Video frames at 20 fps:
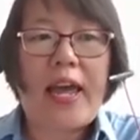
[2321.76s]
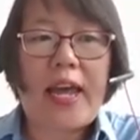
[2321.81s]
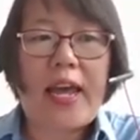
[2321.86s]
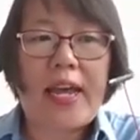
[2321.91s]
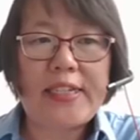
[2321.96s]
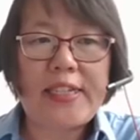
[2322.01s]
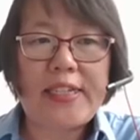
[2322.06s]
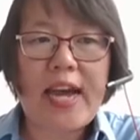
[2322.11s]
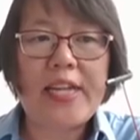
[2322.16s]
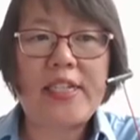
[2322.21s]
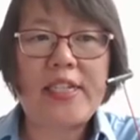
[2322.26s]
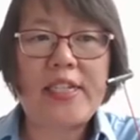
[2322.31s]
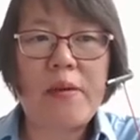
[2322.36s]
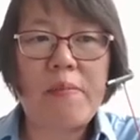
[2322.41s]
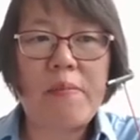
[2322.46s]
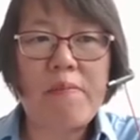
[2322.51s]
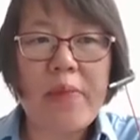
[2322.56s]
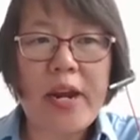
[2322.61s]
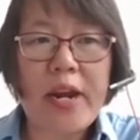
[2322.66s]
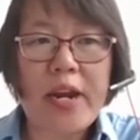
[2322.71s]
It has a
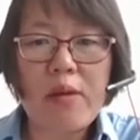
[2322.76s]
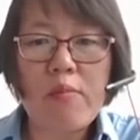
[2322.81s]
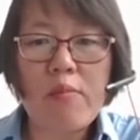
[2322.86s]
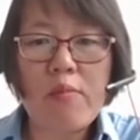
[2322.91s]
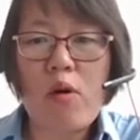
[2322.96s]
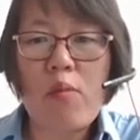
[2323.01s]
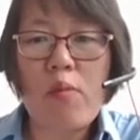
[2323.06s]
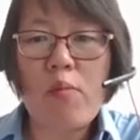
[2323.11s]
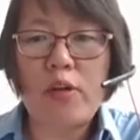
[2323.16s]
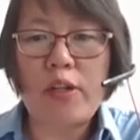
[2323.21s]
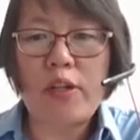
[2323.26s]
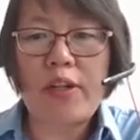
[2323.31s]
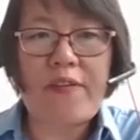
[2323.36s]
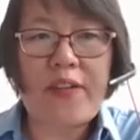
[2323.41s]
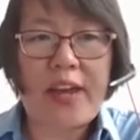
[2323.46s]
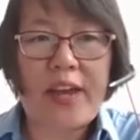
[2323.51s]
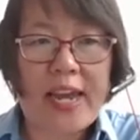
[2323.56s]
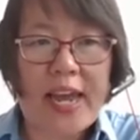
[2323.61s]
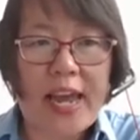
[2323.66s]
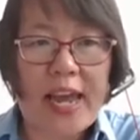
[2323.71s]
minimal
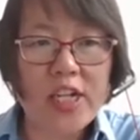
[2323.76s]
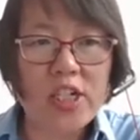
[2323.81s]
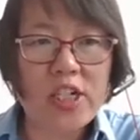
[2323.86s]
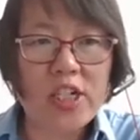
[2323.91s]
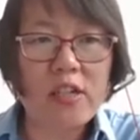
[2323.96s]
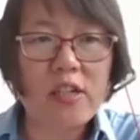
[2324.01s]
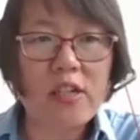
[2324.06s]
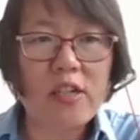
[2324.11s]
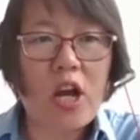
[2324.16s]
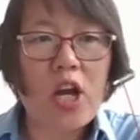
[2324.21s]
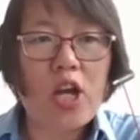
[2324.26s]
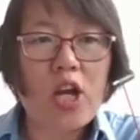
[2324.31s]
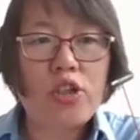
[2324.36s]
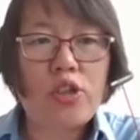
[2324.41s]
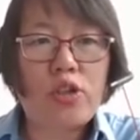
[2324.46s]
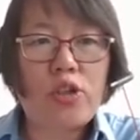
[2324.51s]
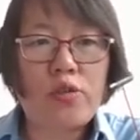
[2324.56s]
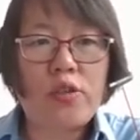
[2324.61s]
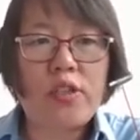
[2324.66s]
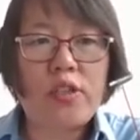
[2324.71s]
modification
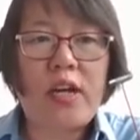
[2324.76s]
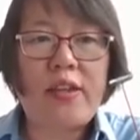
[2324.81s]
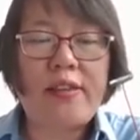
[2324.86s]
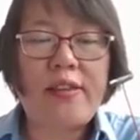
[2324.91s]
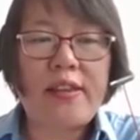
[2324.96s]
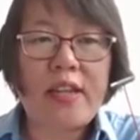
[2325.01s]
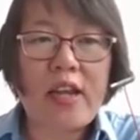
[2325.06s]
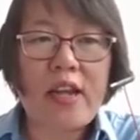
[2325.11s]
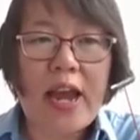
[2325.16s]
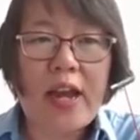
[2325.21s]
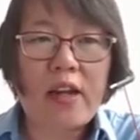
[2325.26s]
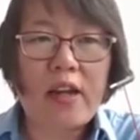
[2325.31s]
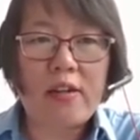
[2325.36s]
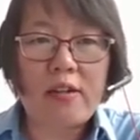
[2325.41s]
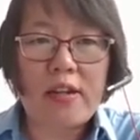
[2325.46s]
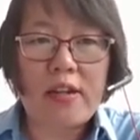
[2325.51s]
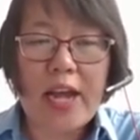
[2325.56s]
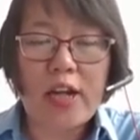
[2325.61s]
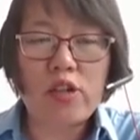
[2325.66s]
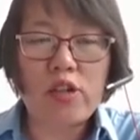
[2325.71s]
to the
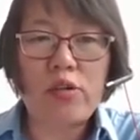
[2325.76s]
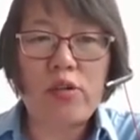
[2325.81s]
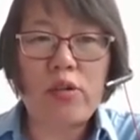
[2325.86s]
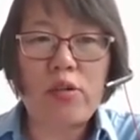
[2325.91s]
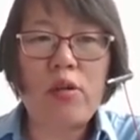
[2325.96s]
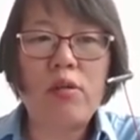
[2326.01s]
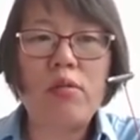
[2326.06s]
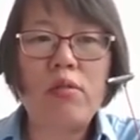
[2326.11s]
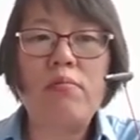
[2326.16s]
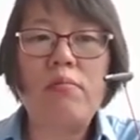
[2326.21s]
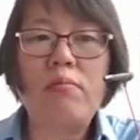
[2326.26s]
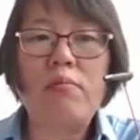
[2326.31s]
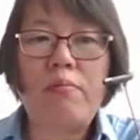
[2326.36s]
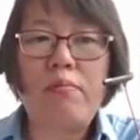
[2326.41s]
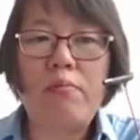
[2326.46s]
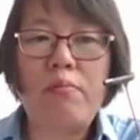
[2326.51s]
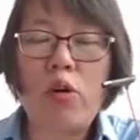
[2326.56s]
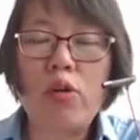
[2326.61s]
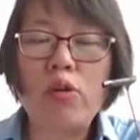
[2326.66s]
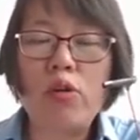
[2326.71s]
natural
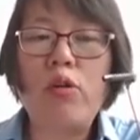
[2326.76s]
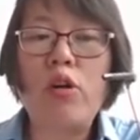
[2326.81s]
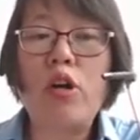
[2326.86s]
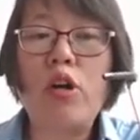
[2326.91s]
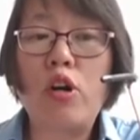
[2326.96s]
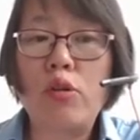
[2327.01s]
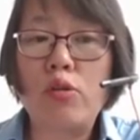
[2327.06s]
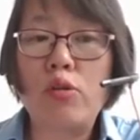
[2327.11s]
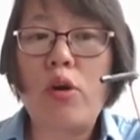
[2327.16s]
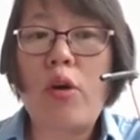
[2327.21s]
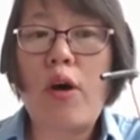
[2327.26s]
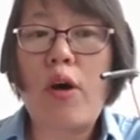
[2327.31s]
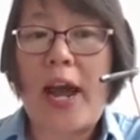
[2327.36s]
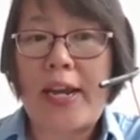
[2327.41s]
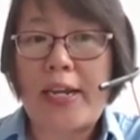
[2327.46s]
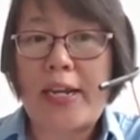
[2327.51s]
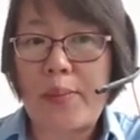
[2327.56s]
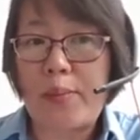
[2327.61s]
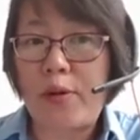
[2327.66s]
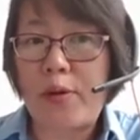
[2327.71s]
monoclonal
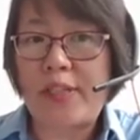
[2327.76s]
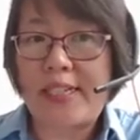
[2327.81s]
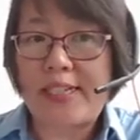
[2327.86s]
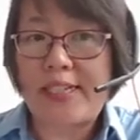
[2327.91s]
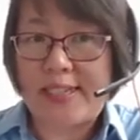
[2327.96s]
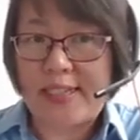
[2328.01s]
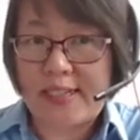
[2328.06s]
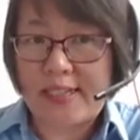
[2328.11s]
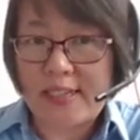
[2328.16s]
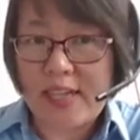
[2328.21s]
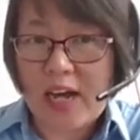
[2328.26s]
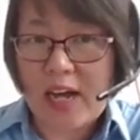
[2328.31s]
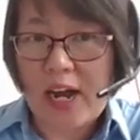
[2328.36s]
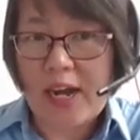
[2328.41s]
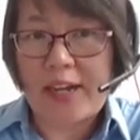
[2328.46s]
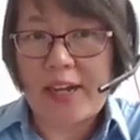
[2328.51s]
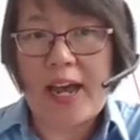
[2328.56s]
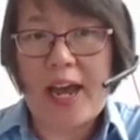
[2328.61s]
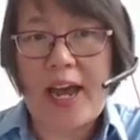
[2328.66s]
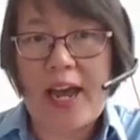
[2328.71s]
antibody
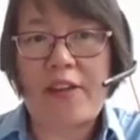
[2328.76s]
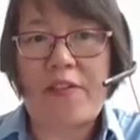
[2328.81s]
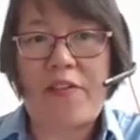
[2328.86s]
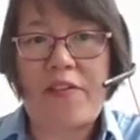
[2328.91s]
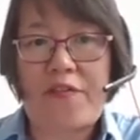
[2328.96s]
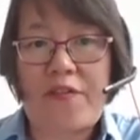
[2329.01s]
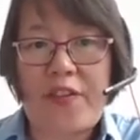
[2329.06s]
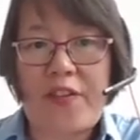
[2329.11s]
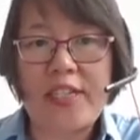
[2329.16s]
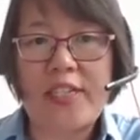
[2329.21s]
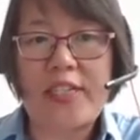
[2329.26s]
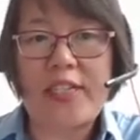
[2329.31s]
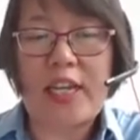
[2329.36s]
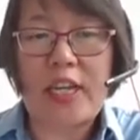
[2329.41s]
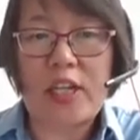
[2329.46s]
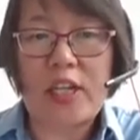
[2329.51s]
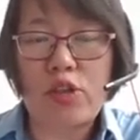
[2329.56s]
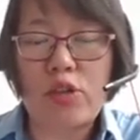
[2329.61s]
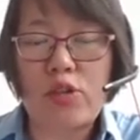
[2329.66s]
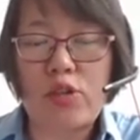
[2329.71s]
design and fits
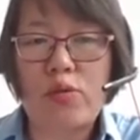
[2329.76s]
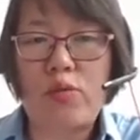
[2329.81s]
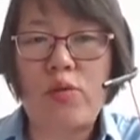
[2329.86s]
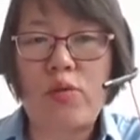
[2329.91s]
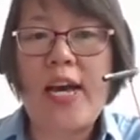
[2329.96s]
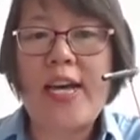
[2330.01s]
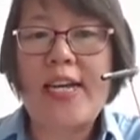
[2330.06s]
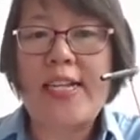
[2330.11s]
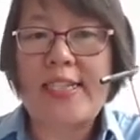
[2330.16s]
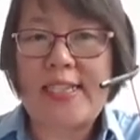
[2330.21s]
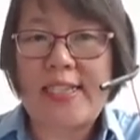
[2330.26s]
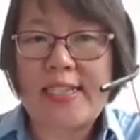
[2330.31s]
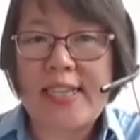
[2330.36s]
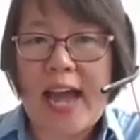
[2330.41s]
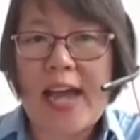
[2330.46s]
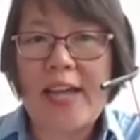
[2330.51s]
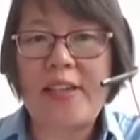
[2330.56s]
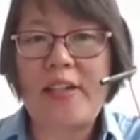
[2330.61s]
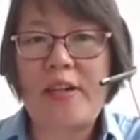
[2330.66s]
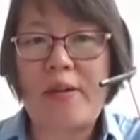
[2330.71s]
into
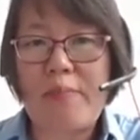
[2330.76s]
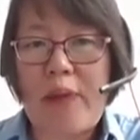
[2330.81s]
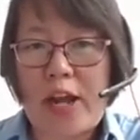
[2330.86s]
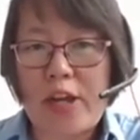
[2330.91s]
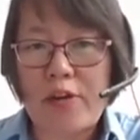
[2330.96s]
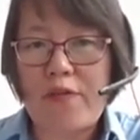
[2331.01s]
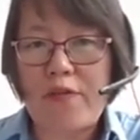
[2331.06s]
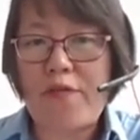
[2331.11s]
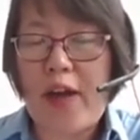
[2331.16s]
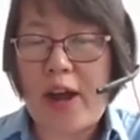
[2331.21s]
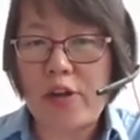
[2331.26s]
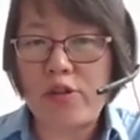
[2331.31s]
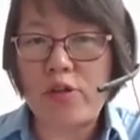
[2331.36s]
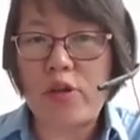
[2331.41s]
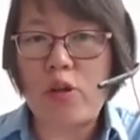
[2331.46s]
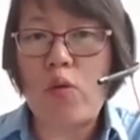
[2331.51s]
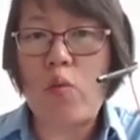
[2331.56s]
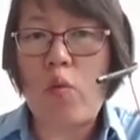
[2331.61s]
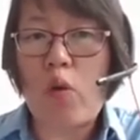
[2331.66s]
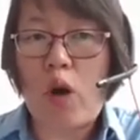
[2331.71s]
standard
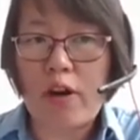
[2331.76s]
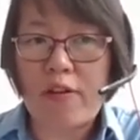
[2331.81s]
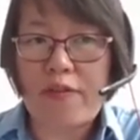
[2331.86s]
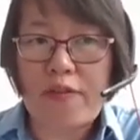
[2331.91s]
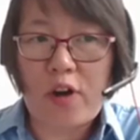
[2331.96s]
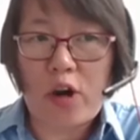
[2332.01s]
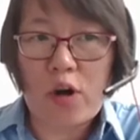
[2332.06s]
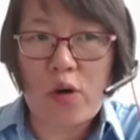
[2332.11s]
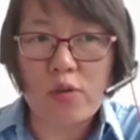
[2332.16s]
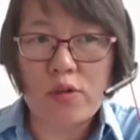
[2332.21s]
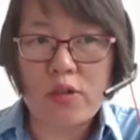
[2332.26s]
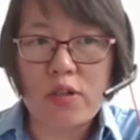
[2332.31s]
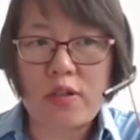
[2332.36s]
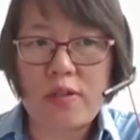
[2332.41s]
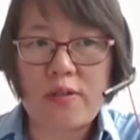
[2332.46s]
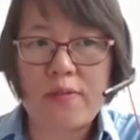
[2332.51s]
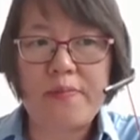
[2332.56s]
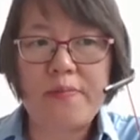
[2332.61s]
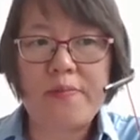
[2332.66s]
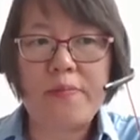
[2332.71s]
manufacturing
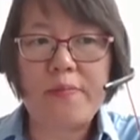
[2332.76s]
workflows.